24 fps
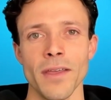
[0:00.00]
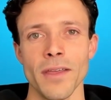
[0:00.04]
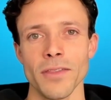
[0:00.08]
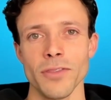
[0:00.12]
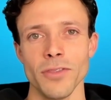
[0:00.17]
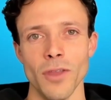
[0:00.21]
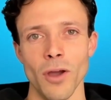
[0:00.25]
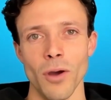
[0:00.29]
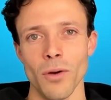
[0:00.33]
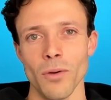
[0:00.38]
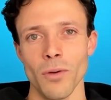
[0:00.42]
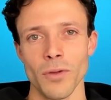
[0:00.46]

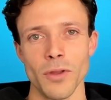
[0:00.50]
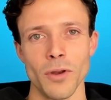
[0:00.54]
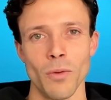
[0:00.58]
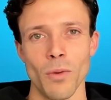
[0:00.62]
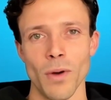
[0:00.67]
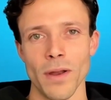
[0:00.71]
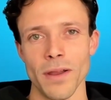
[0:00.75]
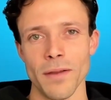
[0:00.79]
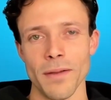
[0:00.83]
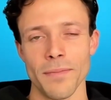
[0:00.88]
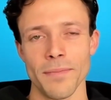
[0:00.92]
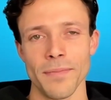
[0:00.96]
No, you don't
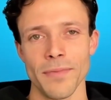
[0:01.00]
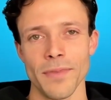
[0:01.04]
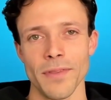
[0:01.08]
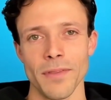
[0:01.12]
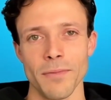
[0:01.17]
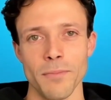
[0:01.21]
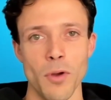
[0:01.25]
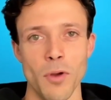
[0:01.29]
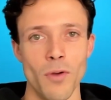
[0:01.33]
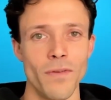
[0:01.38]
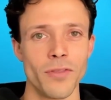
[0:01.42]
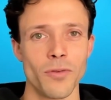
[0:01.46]
want to
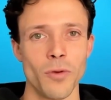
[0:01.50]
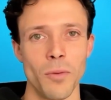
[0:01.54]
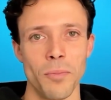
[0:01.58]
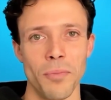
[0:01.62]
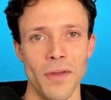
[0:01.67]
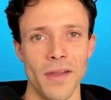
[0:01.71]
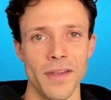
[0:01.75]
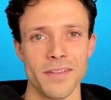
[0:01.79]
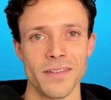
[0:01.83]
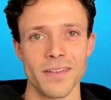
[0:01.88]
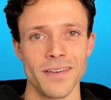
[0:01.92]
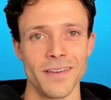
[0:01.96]
move into a
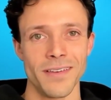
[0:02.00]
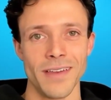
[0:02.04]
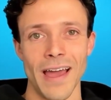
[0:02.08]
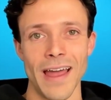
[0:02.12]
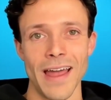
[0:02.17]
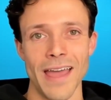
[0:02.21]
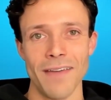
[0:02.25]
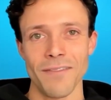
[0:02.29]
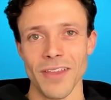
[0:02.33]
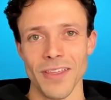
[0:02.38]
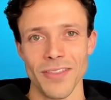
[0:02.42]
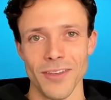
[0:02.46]
place and not
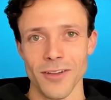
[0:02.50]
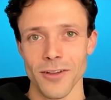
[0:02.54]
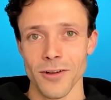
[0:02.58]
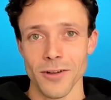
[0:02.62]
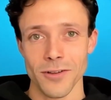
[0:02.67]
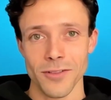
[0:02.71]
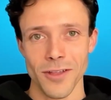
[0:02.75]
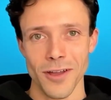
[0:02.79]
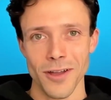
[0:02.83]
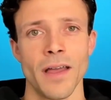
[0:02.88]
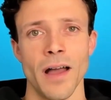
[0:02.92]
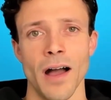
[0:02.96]
have anything
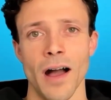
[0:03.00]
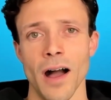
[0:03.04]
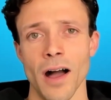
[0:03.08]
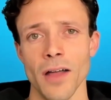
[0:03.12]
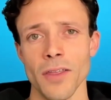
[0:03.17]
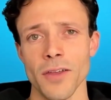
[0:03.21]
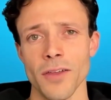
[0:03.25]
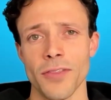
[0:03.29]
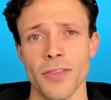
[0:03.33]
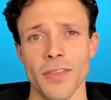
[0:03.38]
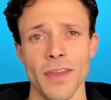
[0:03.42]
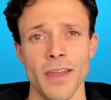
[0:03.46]
hooked up.
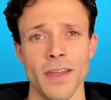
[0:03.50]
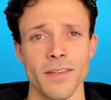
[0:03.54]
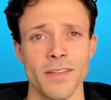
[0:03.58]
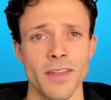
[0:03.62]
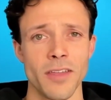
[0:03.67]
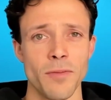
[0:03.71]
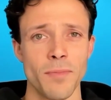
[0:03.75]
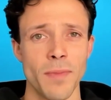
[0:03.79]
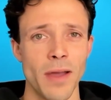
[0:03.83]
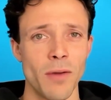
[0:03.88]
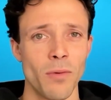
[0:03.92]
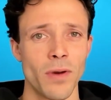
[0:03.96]
Other things that
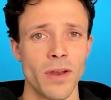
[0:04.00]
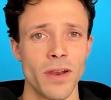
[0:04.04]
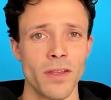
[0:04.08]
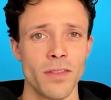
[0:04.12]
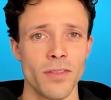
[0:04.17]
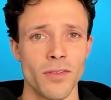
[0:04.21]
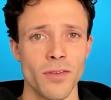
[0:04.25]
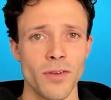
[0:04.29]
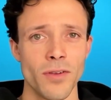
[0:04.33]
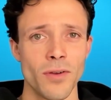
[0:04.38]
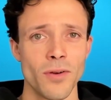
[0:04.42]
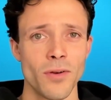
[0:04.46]
you might want to
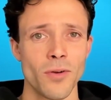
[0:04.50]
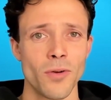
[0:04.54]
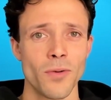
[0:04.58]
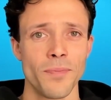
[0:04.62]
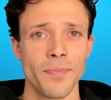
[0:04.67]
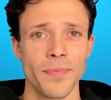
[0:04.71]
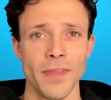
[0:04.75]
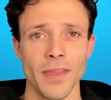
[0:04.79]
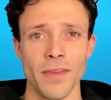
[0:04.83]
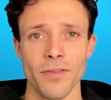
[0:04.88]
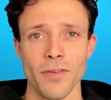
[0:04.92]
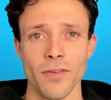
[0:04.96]
do,
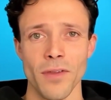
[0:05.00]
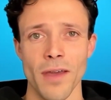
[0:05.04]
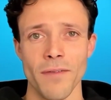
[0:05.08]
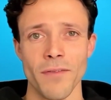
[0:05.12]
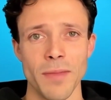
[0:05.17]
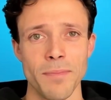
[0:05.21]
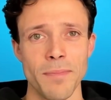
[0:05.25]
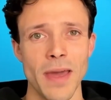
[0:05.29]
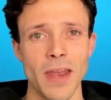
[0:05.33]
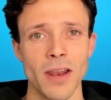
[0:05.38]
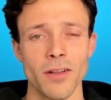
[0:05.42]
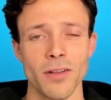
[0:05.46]
if you have any
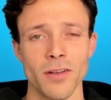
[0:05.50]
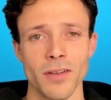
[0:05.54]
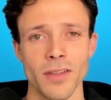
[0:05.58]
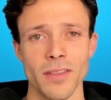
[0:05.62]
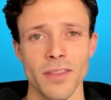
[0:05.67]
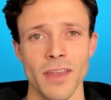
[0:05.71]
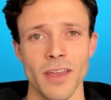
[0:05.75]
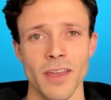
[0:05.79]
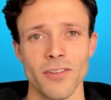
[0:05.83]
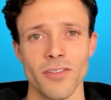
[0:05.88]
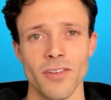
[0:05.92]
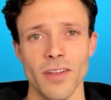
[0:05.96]
medical
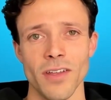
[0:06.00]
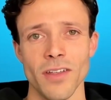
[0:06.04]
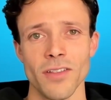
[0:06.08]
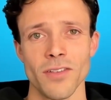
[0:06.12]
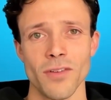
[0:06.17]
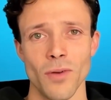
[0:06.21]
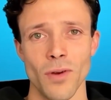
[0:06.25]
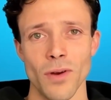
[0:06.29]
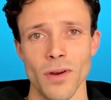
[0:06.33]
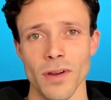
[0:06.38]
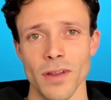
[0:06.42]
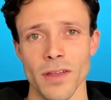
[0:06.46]
conditions
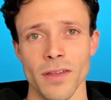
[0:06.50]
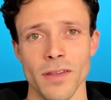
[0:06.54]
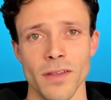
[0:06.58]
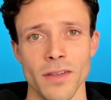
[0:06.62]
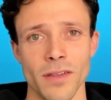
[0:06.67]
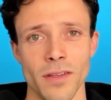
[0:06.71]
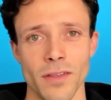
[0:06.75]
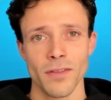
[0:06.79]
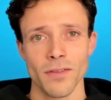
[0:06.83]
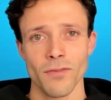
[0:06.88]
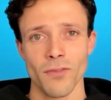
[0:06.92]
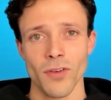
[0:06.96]
or
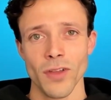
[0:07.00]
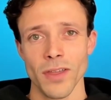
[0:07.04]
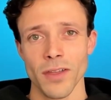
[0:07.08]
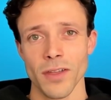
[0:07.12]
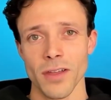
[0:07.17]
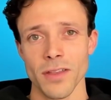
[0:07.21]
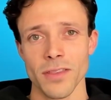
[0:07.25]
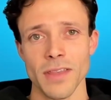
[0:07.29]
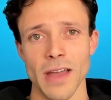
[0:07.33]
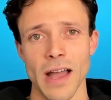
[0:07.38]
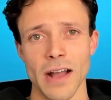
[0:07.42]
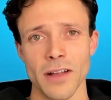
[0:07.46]
really
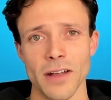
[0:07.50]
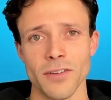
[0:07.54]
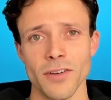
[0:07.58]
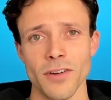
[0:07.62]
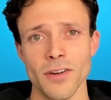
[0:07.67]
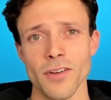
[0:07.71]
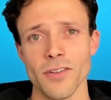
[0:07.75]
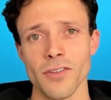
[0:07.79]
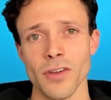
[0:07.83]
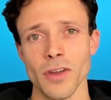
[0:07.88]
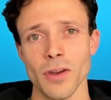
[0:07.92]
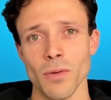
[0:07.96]
good
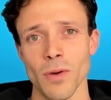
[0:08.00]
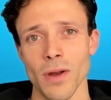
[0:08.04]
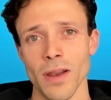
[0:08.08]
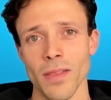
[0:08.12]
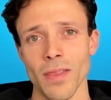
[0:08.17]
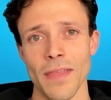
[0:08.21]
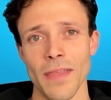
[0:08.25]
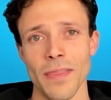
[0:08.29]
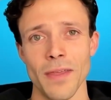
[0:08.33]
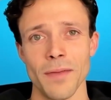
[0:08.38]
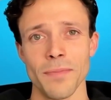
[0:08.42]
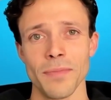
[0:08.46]
doctors, you're going to want to
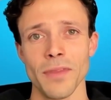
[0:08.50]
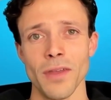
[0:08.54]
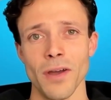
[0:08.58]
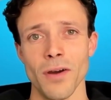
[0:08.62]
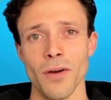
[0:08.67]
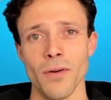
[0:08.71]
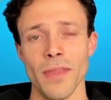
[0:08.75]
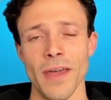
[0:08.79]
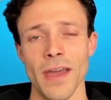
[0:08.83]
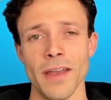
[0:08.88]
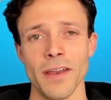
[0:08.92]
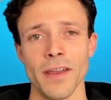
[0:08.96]
let them
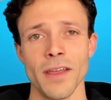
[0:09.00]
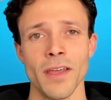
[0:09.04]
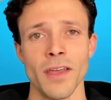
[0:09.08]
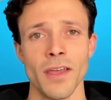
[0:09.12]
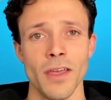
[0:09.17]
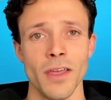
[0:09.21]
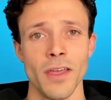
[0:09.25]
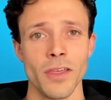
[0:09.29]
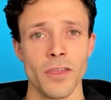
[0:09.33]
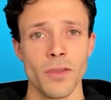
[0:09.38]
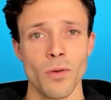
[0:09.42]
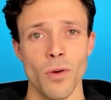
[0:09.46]
know that
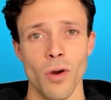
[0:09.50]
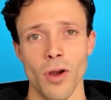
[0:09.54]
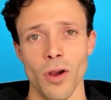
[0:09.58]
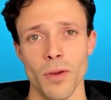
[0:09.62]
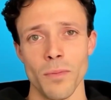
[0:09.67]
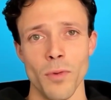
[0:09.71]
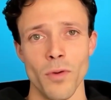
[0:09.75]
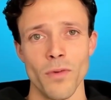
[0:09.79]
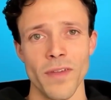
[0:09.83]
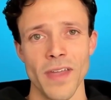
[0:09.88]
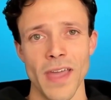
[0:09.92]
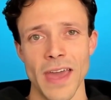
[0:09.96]
you are
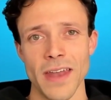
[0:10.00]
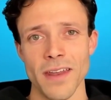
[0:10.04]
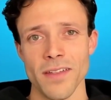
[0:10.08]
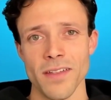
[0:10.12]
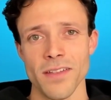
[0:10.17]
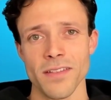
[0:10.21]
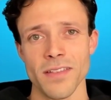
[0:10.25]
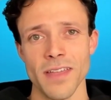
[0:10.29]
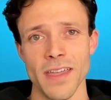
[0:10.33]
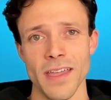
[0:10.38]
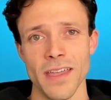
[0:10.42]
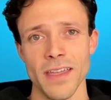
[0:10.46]
moving out of
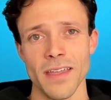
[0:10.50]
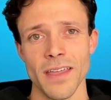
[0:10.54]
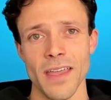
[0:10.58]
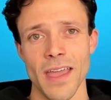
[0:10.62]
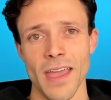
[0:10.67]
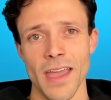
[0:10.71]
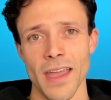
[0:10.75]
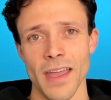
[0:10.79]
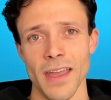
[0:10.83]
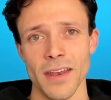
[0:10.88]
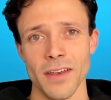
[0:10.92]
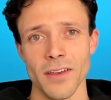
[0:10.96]
state
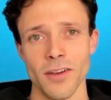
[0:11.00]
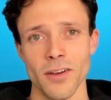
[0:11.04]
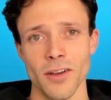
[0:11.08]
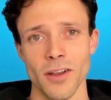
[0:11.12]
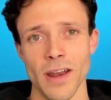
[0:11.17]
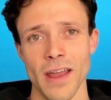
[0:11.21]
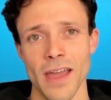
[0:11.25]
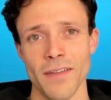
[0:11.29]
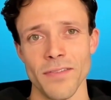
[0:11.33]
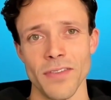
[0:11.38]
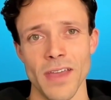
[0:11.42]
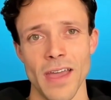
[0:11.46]
and you're going
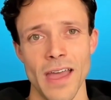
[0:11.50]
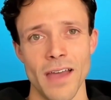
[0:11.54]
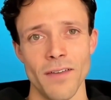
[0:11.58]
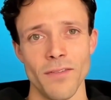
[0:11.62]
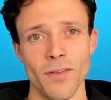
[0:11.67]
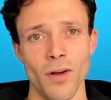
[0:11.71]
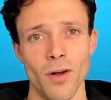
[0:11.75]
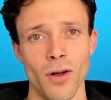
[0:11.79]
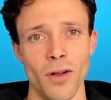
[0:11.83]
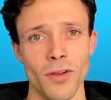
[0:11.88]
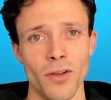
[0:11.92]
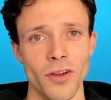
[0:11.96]
to have
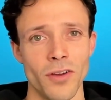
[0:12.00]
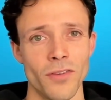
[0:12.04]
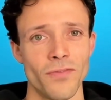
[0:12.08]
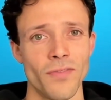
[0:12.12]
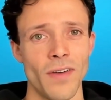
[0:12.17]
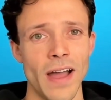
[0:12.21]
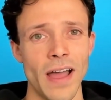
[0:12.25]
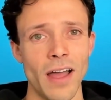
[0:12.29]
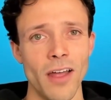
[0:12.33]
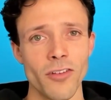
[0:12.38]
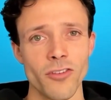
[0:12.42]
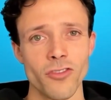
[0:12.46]
all your
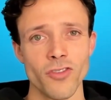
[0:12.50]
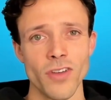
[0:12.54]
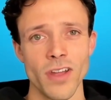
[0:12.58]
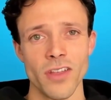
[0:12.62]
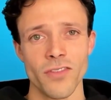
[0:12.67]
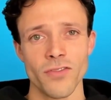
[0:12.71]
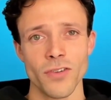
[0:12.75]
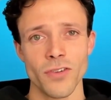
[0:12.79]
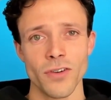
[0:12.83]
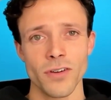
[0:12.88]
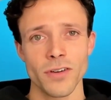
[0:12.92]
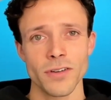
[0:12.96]
files
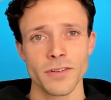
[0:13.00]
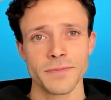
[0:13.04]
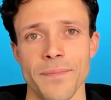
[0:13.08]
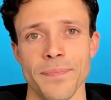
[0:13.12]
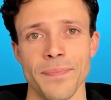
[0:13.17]
transferred.